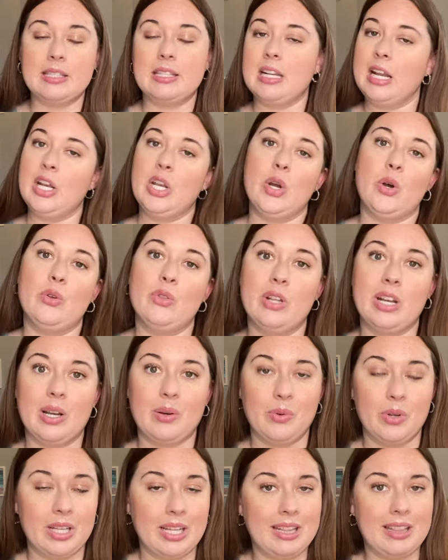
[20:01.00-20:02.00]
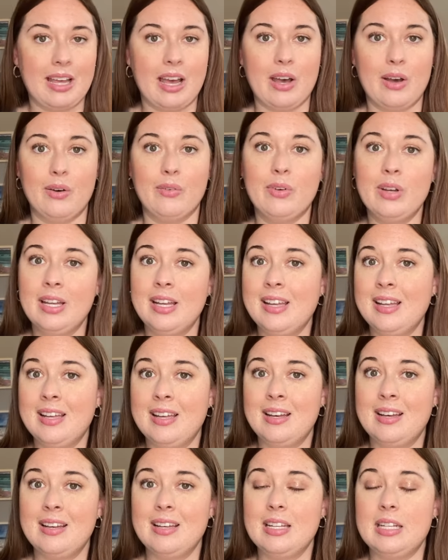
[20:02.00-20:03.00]
that I know that I really love
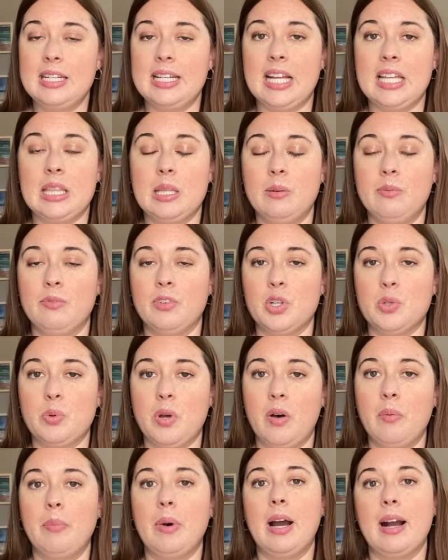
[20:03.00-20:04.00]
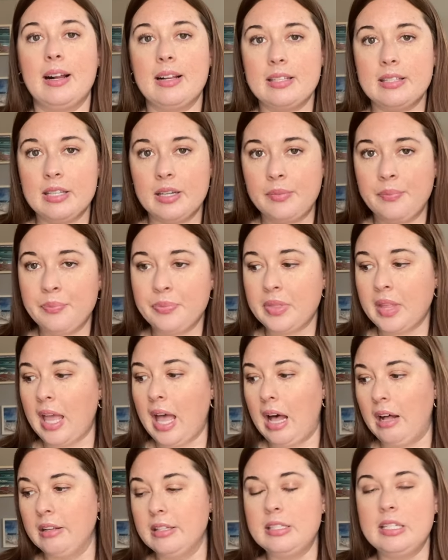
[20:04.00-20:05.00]
to get them for $12,
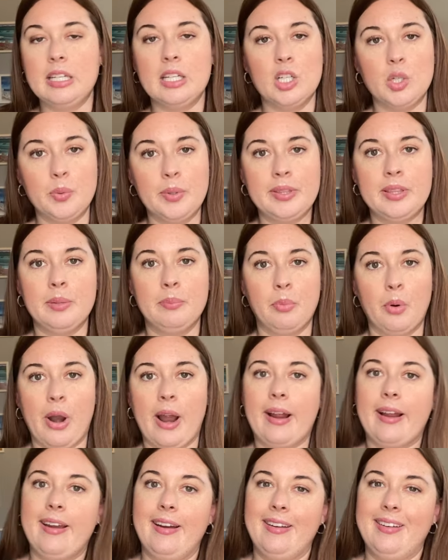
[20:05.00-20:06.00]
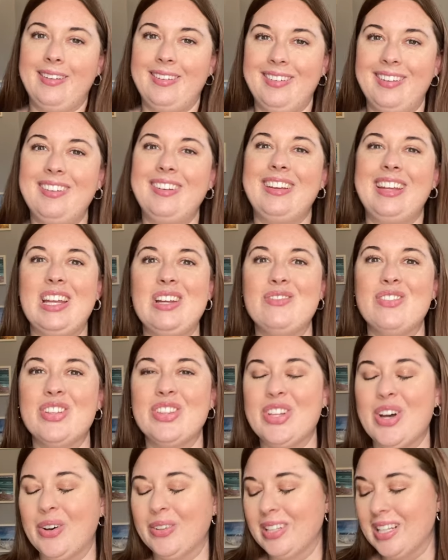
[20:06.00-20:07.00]
I'll deal with the brick, even
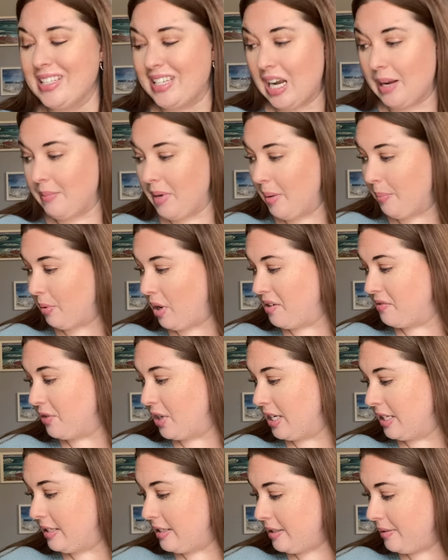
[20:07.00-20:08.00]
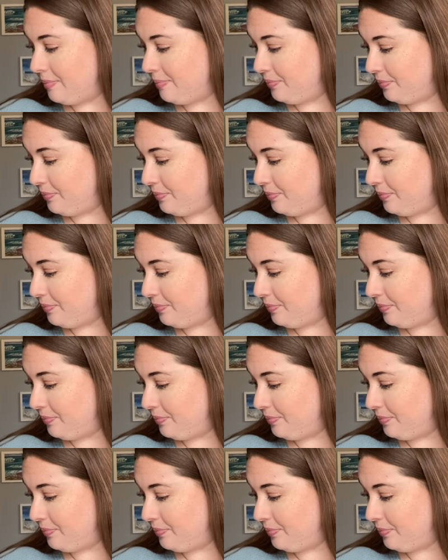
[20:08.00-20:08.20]
though that's not my preference.